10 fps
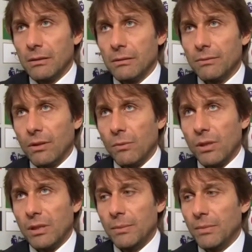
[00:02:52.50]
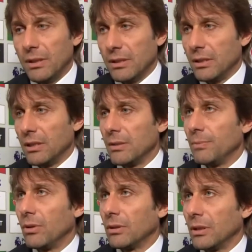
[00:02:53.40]
for our team is
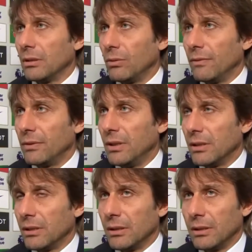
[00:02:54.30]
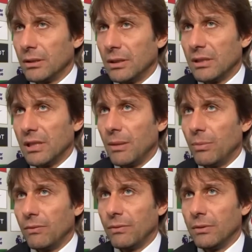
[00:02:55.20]
important to have this
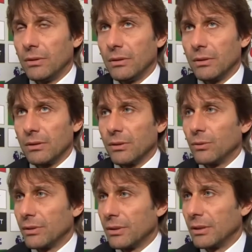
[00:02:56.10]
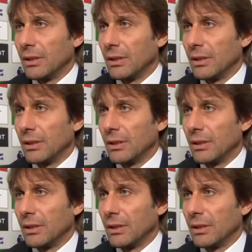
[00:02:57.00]
type of sorts.